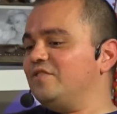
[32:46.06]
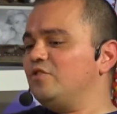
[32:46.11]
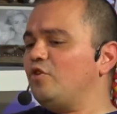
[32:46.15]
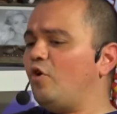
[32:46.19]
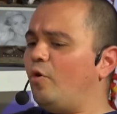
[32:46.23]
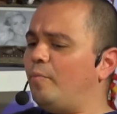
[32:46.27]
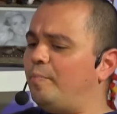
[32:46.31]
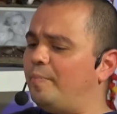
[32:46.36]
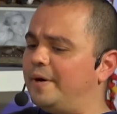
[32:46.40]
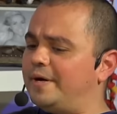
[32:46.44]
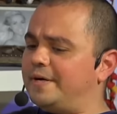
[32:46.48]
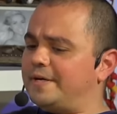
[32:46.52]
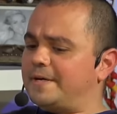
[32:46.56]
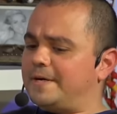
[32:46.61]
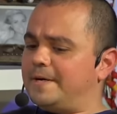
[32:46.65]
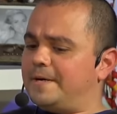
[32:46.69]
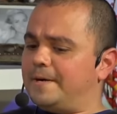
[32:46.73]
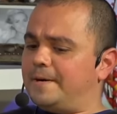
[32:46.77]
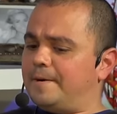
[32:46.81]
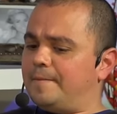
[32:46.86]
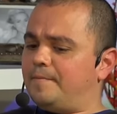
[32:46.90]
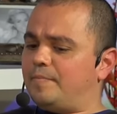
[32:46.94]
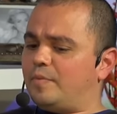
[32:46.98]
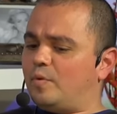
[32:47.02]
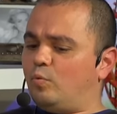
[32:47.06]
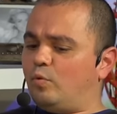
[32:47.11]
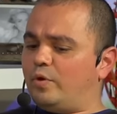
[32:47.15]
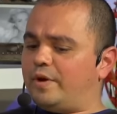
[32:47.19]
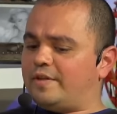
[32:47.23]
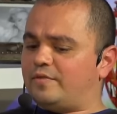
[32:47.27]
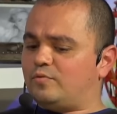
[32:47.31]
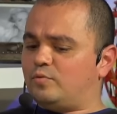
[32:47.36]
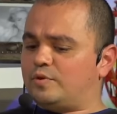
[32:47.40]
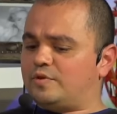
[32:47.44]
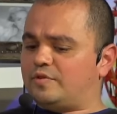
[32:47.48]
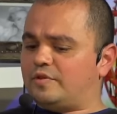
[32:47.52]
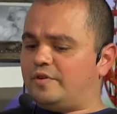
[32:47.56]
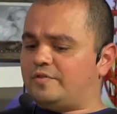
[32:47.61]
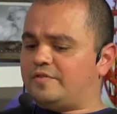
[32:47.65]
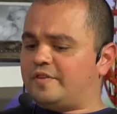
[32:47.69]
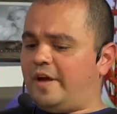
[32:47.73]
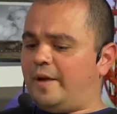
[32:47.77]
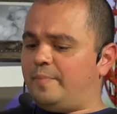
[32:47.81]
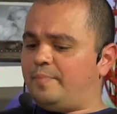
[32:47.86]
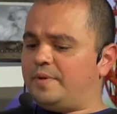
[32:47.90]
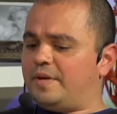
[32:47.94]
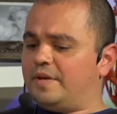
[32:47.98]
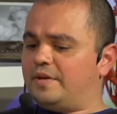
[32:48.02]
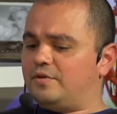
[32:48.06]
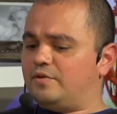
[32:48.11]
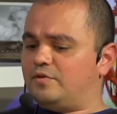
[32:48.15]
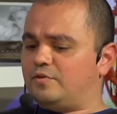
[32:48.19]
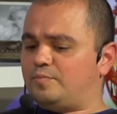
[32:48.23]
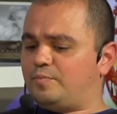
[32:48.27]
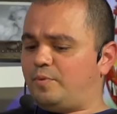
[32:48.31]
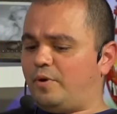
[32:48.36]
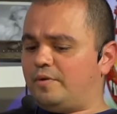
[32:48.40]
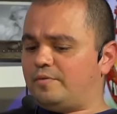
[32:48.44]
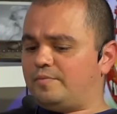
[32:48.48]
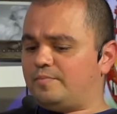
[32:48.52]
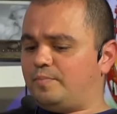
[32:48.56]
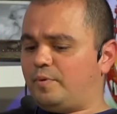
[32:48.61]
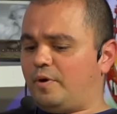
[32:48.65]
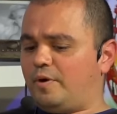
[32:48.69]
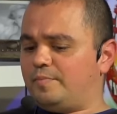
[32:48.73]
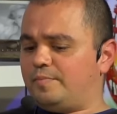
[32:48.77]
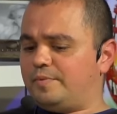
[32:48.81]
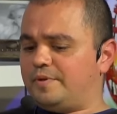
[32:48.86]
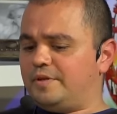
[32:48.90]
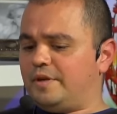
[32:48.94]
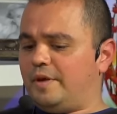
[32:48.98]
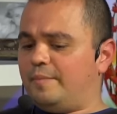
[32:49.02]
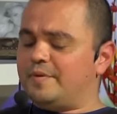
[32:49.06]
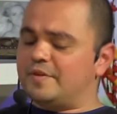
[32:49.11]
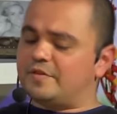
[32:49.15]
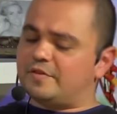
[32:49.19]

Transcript: No, but um, what what starts happening? You pro- probably. I mean,